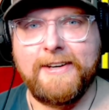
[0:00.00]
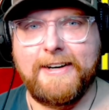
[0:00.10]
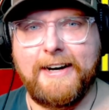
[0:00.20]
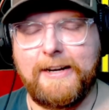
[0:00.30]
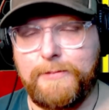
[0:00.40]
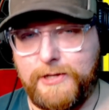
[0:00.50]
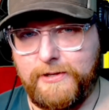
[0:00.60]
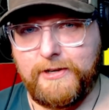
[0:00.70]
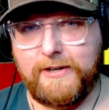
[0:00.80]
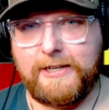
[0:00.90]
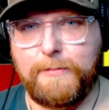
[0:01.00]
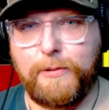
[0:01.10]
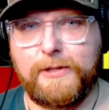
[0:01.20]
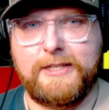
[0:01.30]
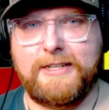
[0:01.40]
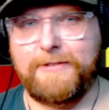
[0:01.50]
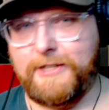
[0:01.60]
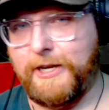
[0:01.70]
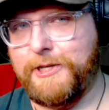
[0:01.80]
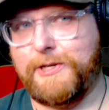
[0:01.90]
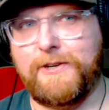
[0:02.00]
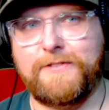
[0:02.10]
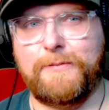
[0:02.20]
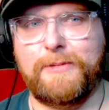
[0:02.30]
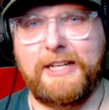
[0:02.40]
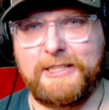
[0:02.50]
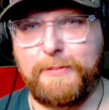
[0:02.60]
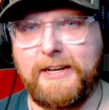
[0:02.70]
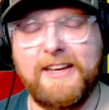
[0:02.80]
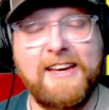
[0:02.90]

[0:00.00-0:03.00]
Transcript: I'm sure there are a couple because I was unsure of some things. But